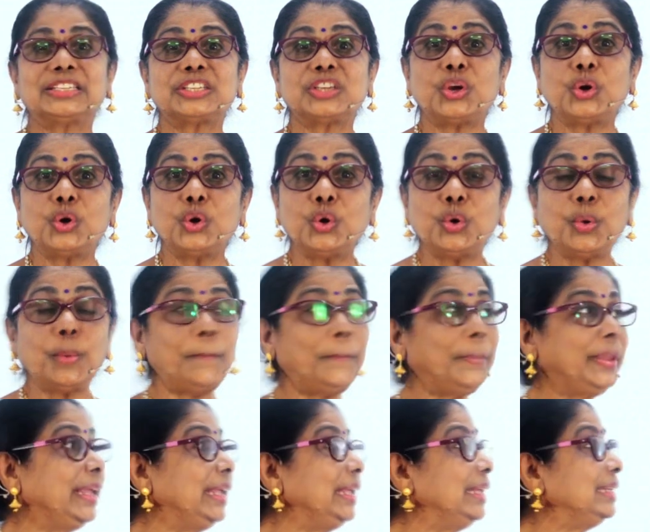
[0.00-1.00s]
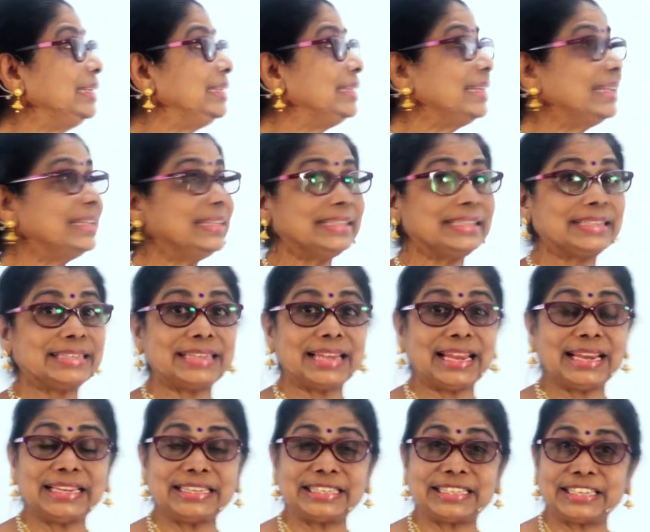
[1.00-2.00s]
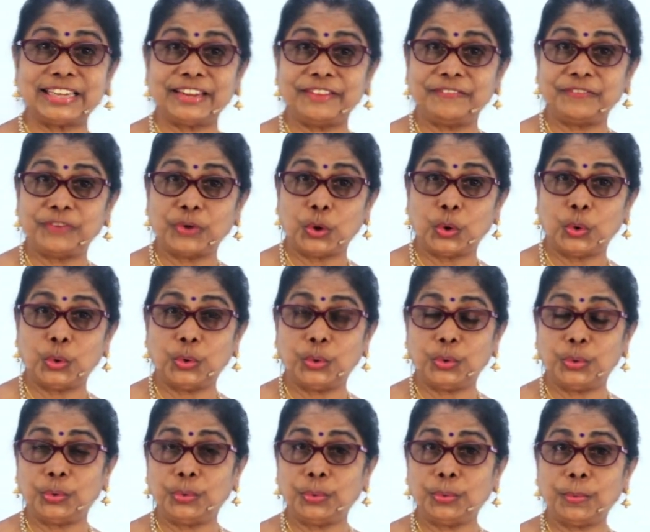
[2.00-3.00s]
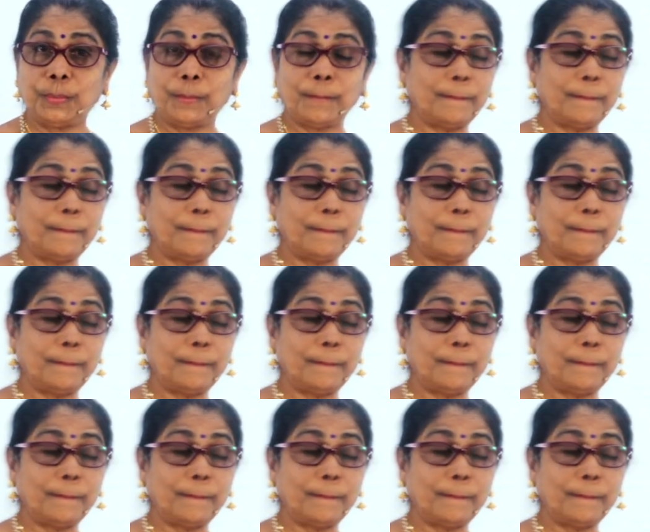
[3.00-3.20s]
So rupees 64